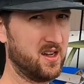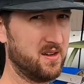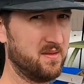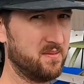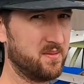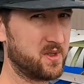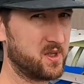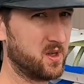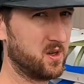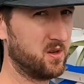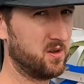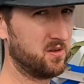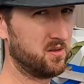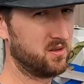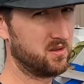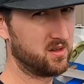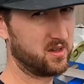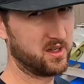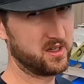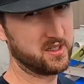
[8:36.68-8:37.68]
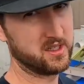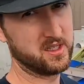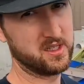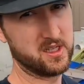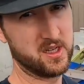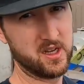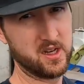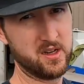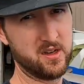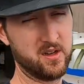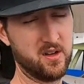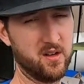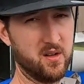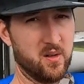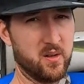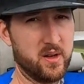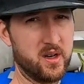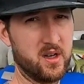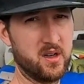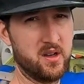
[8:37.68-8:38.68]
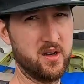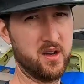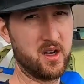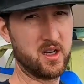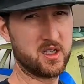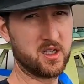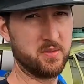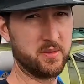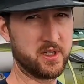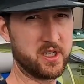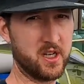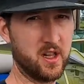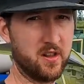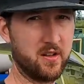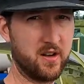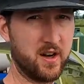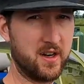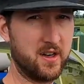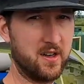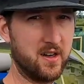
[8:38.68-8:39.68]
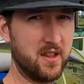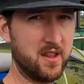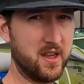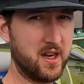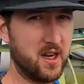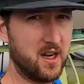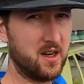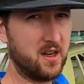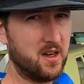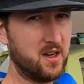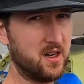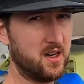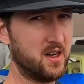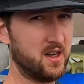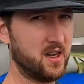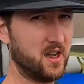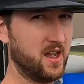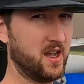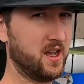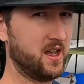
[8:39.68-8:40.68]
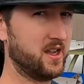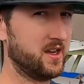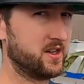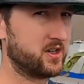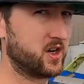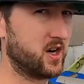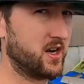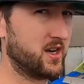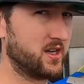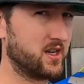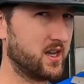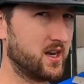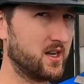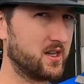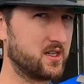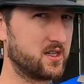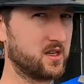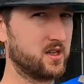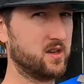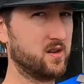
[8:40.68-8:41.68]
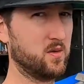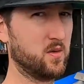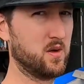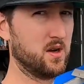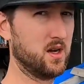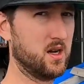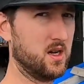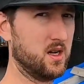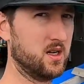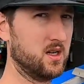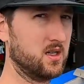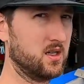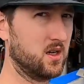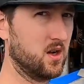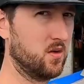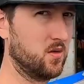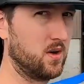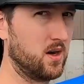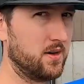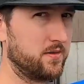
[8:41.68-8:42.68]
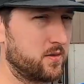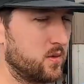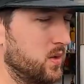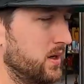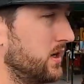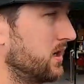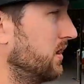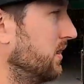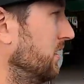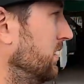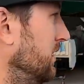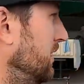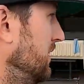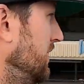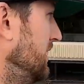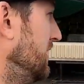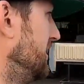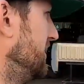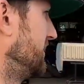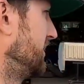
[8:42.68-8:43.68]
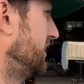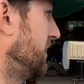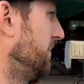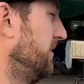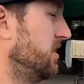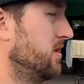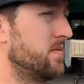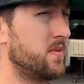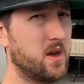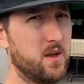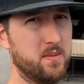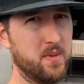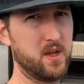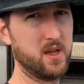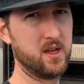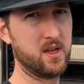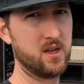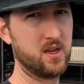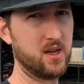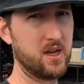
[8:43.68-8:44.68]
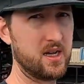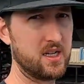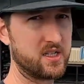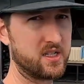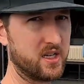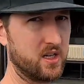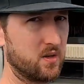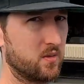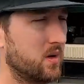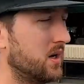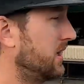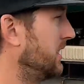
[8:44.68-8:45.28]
So as I said earlier, knock some accelerator in there and try and get it to go off quicker. Some of you might be asking why